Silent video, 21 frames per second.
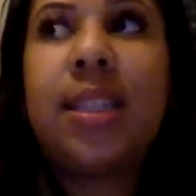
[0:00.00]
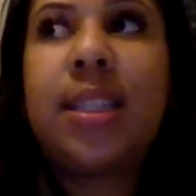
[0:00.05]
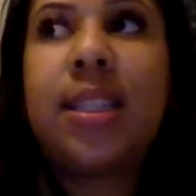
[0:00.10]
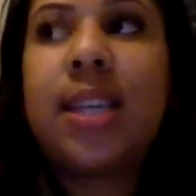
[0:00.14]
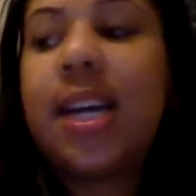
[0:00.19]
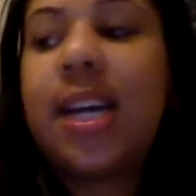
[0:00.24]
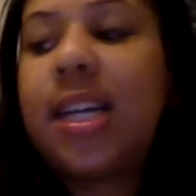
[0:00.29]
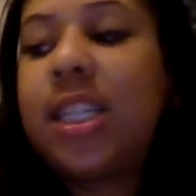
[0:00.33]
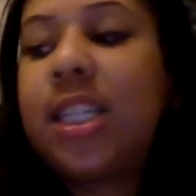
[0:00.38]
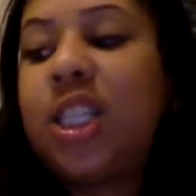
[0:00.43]

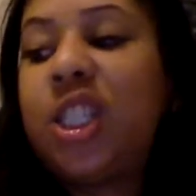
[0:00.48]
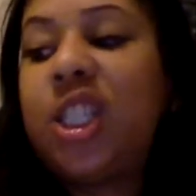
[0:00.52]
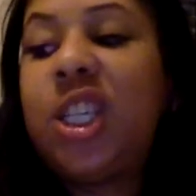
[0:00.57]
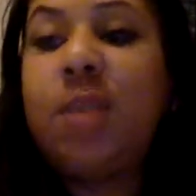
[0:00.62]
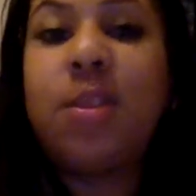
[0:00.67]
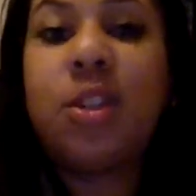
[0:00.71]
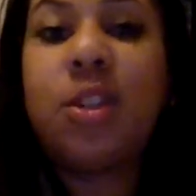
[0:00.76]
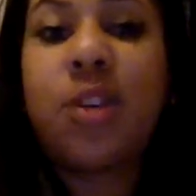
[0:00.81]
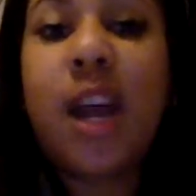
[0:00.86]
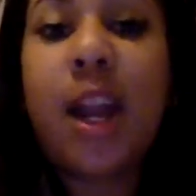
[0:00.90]
because she
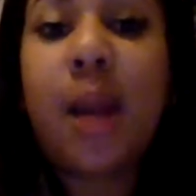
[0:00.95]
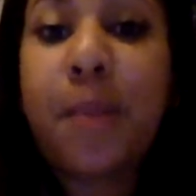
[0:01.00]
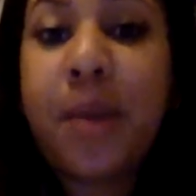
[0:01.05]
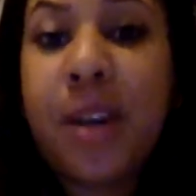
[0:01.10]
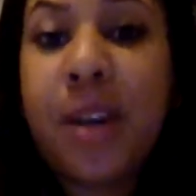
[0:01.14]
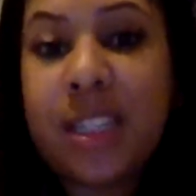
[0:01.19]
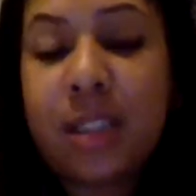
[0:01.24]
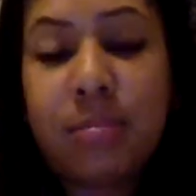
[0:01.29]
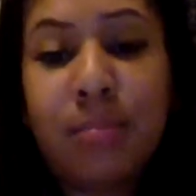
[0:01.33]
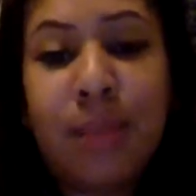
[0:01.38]
was trying to
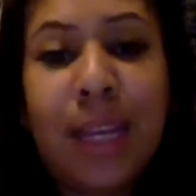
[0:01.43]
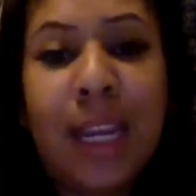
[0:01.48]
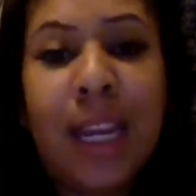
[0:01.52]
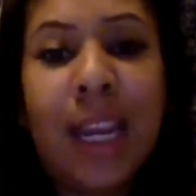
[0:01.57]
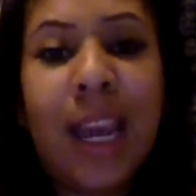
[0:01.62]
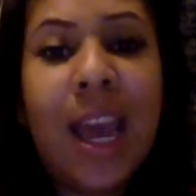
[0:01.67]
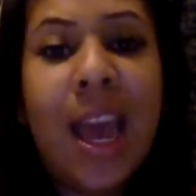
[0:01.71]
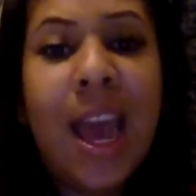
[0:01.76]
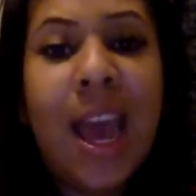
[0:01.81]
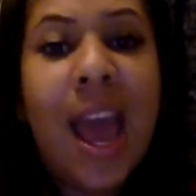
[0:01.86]
push
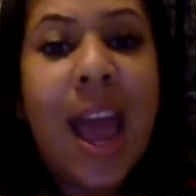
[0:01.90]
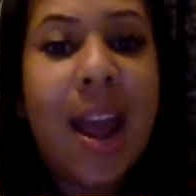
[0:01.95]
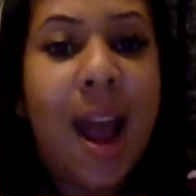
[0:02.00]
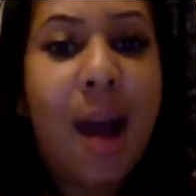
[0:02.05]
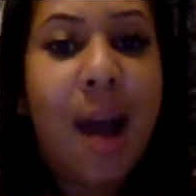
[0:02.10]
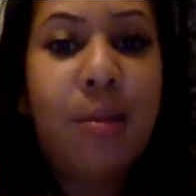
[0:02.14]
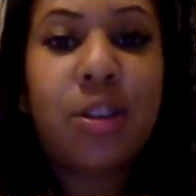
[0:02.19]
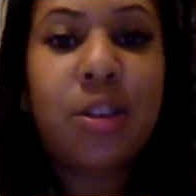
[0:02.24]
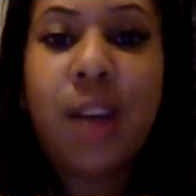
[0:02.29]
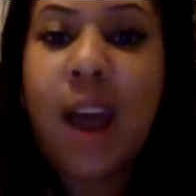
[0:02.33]
me and
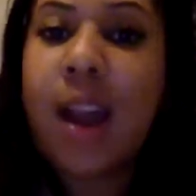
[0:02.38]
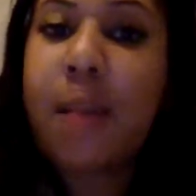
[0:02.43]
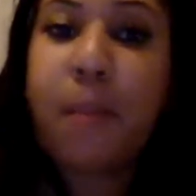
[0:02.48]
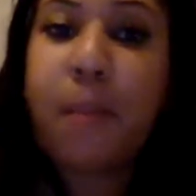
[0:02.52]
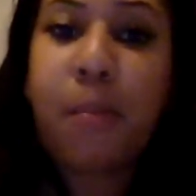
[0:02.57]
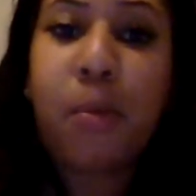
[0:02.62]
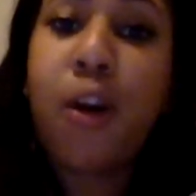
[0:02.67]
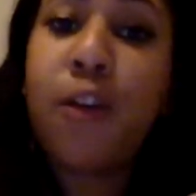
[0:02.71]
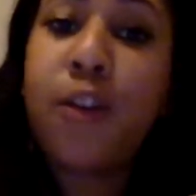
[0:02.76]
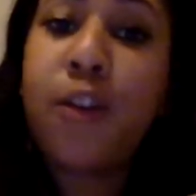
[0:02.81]
I was trying to
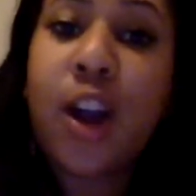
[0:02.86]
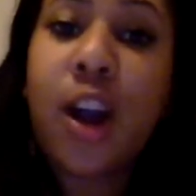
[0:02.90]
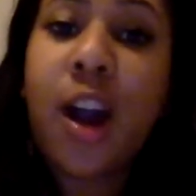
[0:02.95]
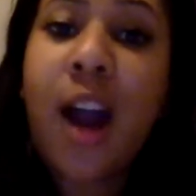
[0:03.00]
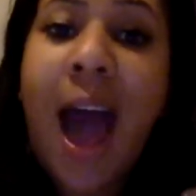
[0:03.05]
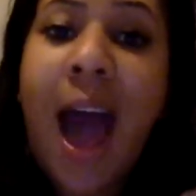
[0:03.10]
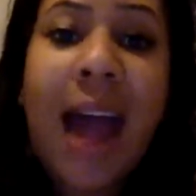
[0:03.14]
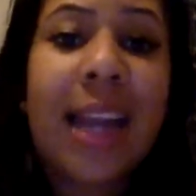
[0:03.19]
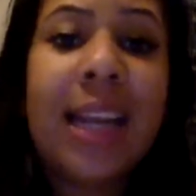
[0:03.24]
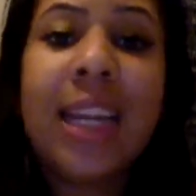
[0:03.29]
prove to her
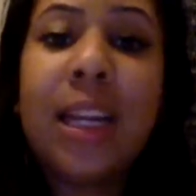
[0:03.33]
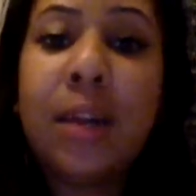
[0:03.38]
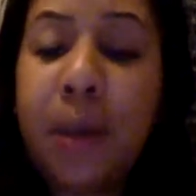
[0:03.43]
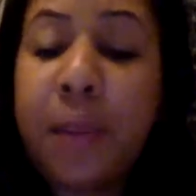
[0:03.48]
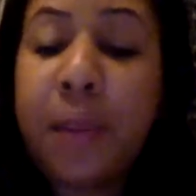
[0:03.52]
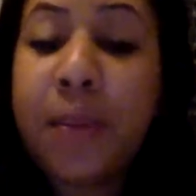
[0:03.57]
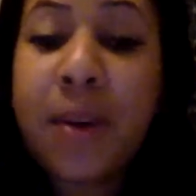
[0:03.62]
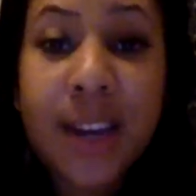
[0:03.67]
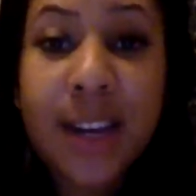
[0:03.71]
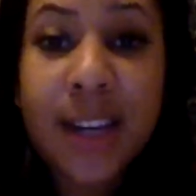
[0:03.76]
I didn't need to
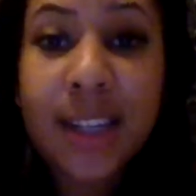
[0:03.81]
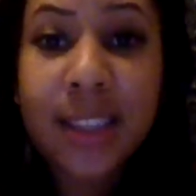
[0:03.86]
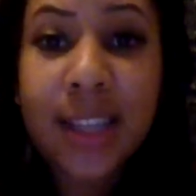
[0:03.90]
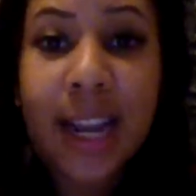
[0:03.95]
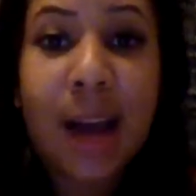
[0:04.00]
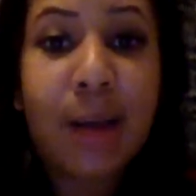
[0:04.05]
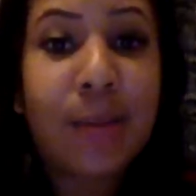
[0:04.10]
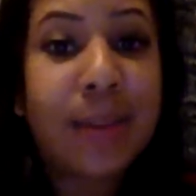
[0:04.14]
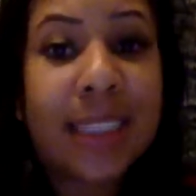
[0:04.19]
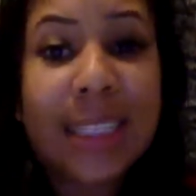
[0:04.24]
be pushed,
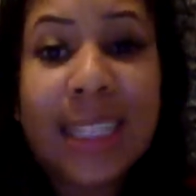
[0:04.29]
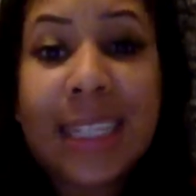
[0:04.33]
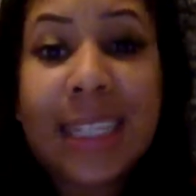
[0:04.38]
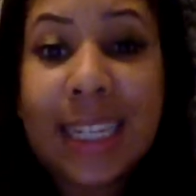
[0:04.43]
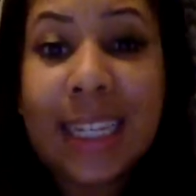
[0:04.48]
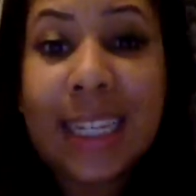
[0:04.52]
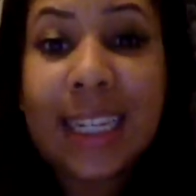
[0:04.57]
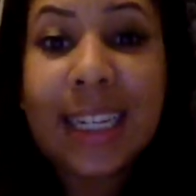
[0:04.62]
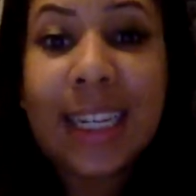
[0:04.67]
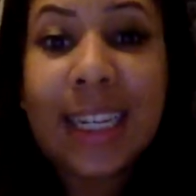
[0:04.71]
like I was
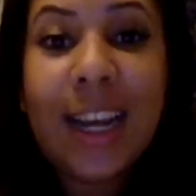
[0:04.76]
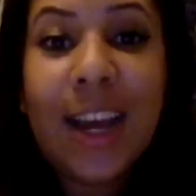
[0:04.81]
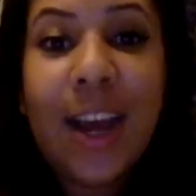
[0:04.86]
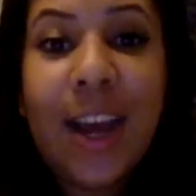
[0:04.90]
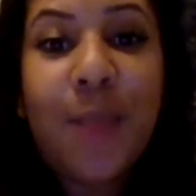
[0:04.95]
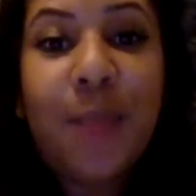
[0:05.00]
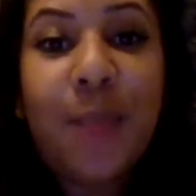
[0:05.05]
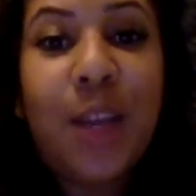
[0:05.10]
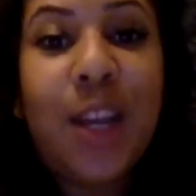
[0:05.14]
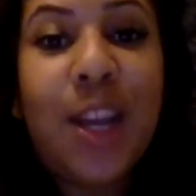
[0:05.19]
good,
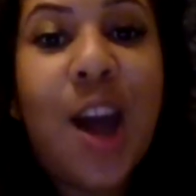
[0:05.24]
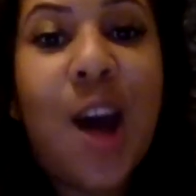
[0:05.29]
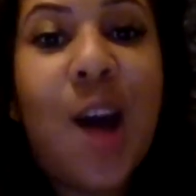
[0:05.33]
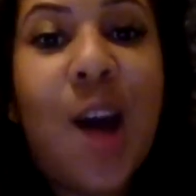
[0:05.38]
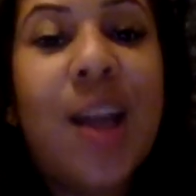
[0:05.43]
you know?